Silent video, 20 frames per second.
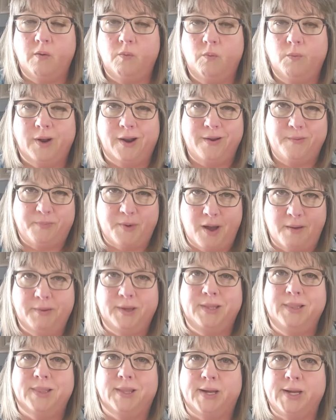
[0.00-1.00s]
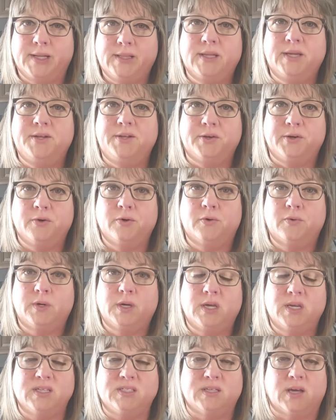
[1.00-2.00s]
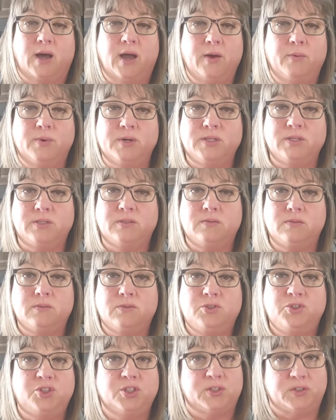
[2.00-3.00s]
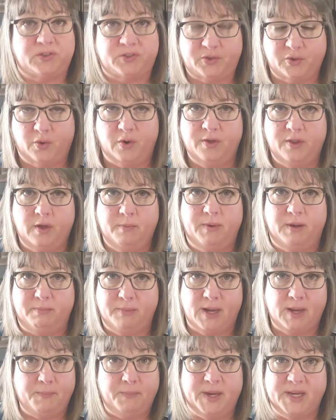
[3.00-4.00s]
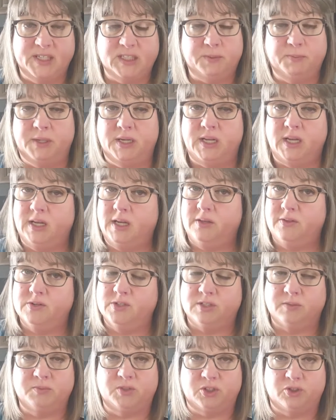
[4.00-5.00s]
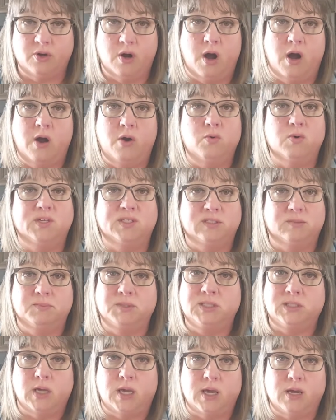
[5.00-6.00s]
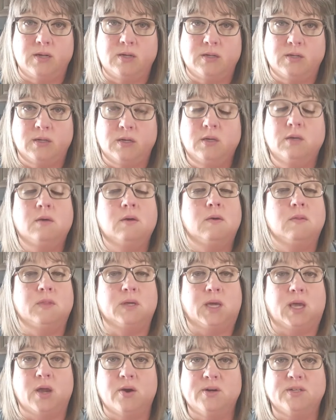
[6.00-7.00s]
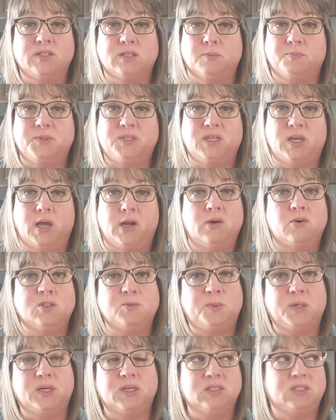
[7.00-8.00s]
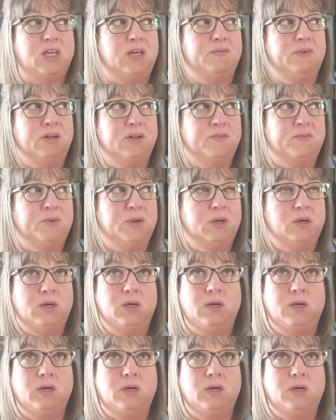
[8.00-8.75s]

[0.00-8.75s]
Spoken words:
what I'd probably likely do is I would just store them in my basement in either some straw or some sand, the carrots and the potatoes, because even if,